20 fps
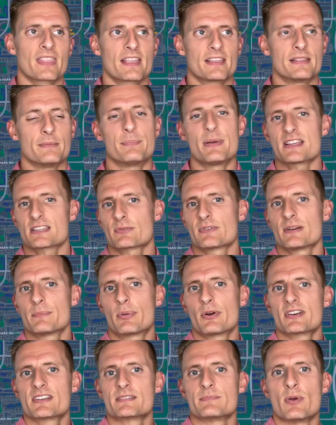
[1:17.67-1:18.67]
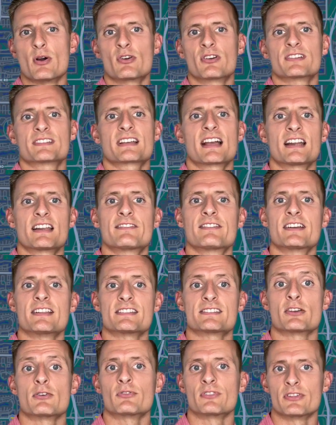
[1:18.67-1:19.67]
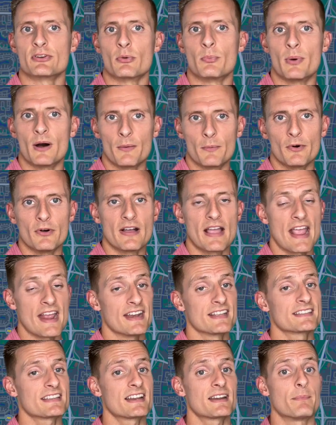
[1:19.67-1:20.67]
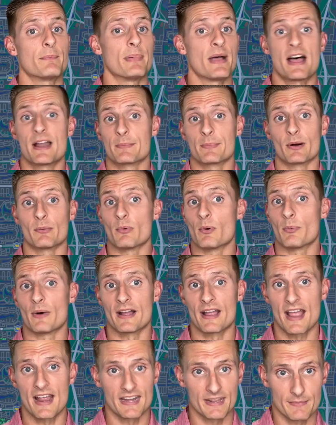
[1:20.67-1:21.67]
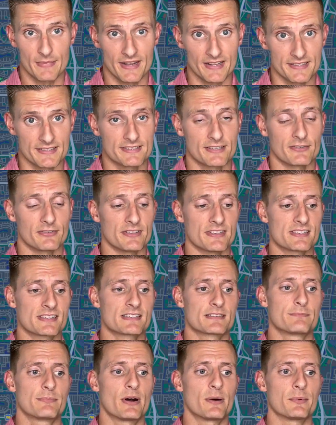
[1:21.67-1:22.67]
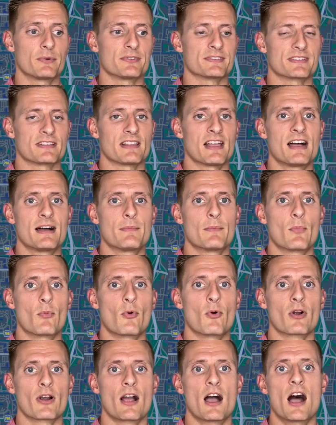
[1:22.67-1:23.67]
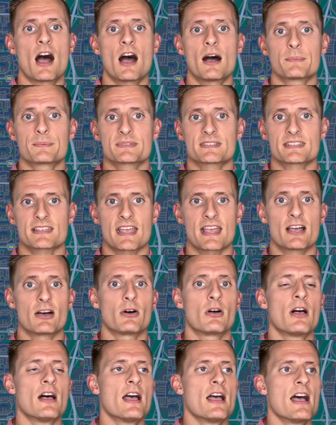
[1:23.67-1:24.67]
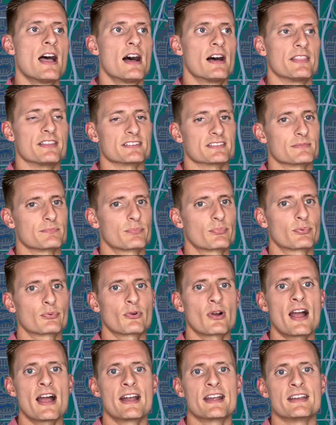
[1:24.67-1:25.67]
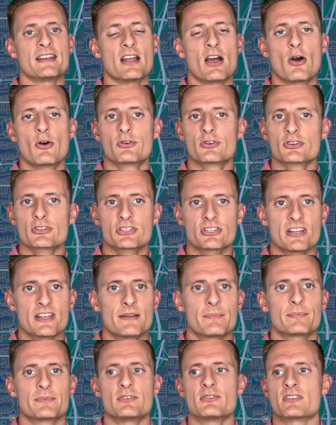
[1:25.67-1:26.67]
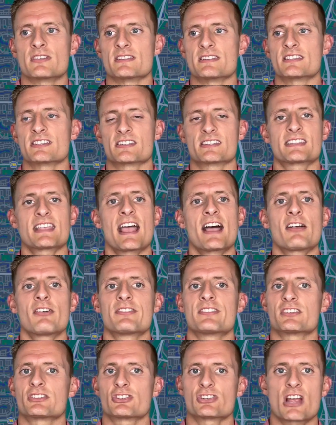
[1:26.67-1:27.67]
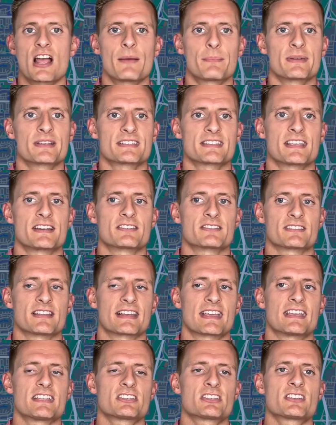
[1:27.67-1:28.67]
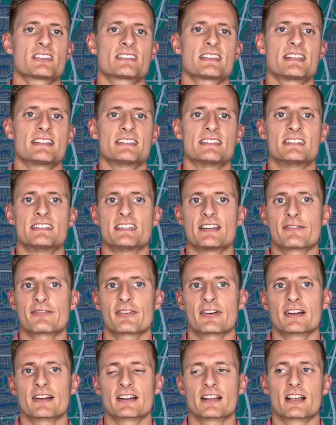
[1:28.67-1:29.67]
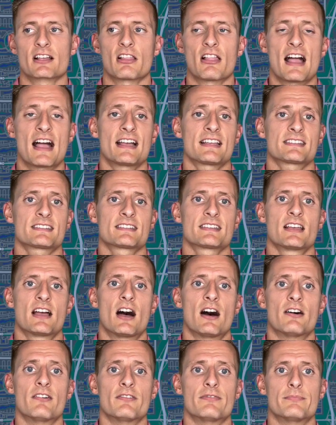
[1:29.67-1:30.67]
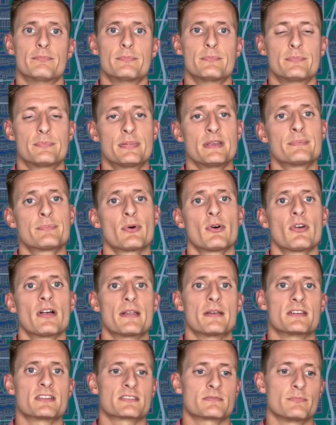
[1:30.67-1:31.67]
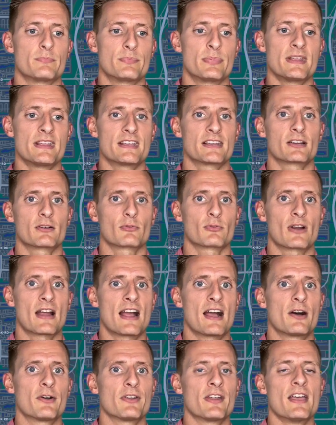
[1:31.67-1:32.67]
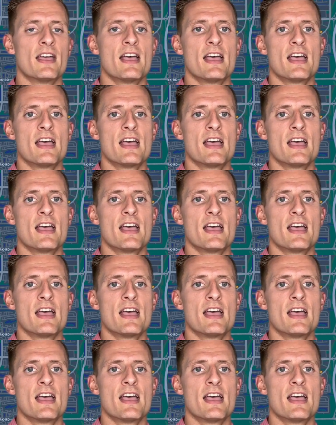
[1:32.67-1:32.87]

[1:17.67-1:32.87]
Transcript: the best way to put it is Boca's kind of in its own little bubble, and it's not a bad bubble by any means. So this bubble is a lot more upscale. There's pride and ownership. You can just tell in the shopping centers, like it's just a different class of people, and just being around